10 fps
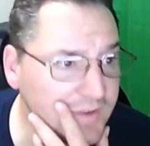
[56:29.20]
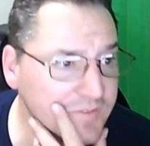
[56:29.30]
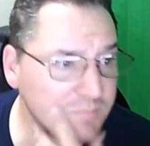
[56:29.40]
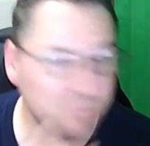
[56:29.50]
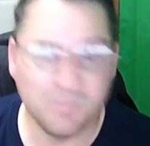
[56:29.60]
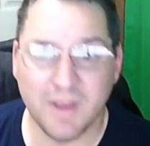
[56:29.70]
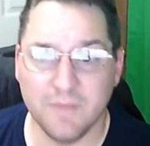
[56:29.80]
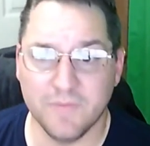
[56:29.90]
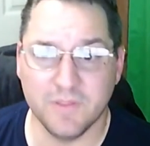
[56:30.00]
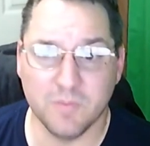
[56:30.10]

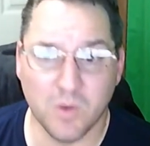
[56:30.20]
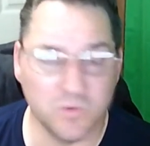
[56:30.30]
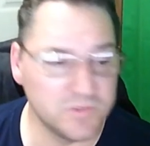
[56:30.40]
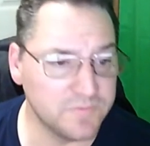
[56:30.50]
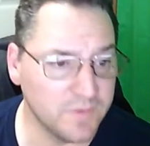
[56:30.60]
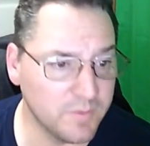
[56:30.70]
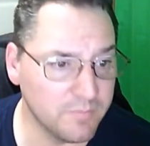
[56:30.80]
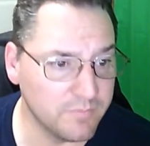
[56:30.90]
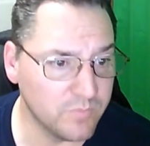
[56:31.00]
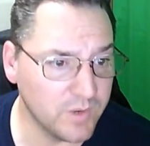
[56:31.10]
benefit the most from
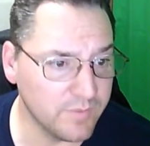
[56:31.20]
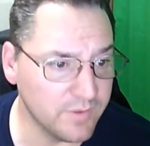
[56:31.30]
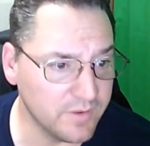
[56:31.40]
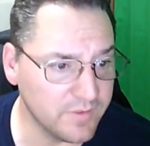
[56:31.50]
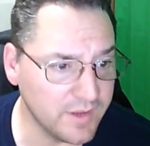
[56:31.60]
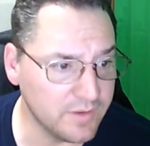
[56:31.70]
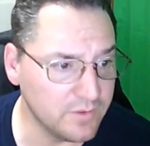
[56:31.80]
whatever it is I do.